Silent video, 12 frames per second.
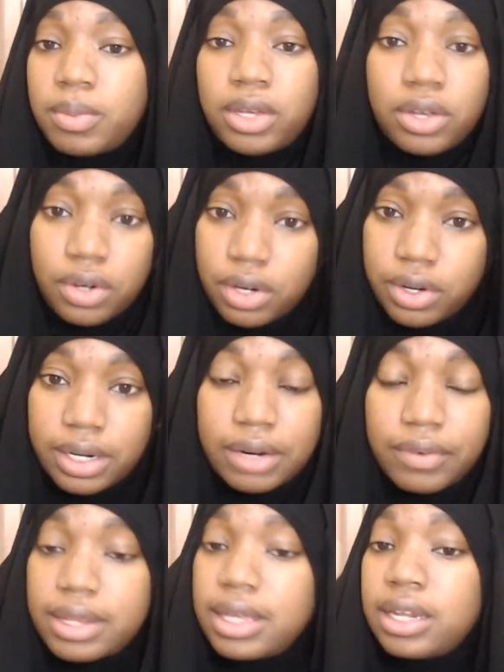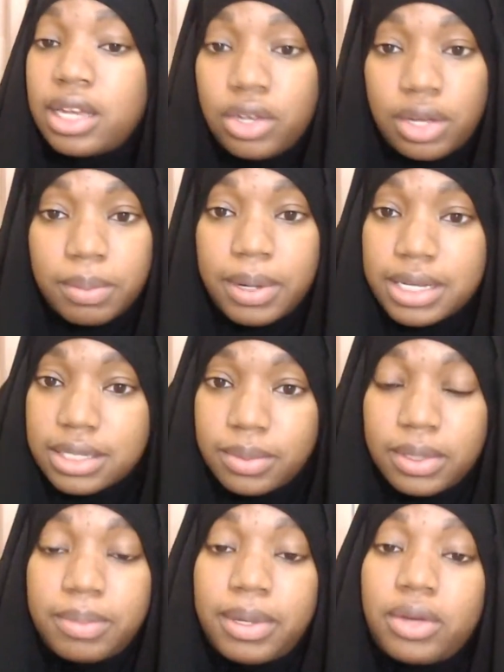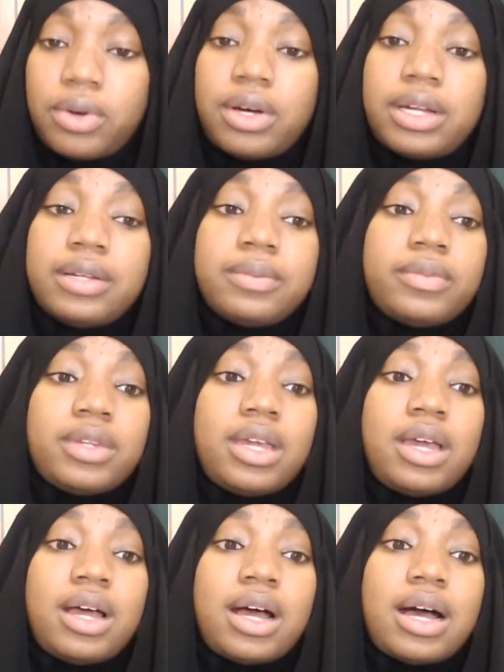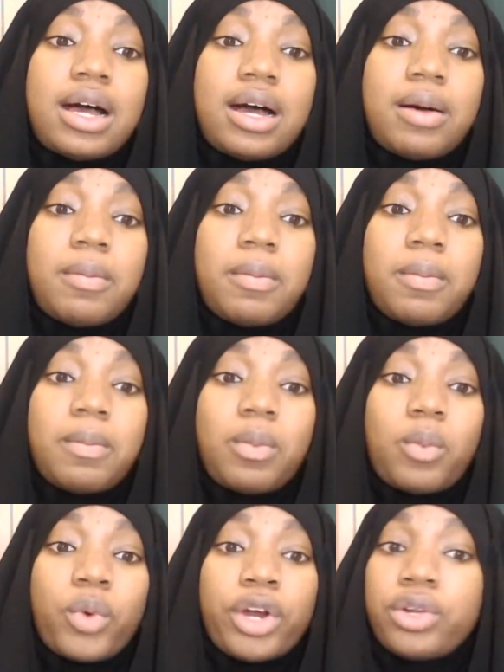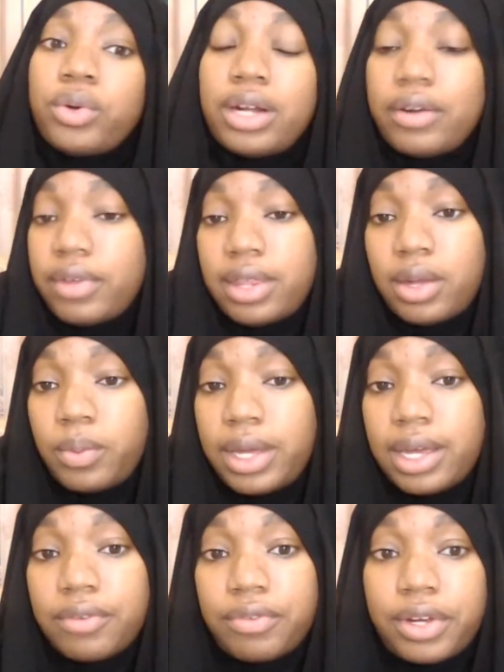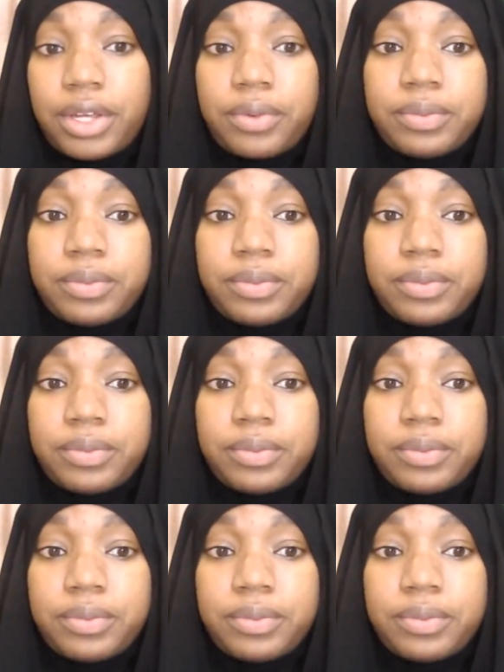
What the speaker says: you're on everything that you can possibly be on. We're doing everything we can for you.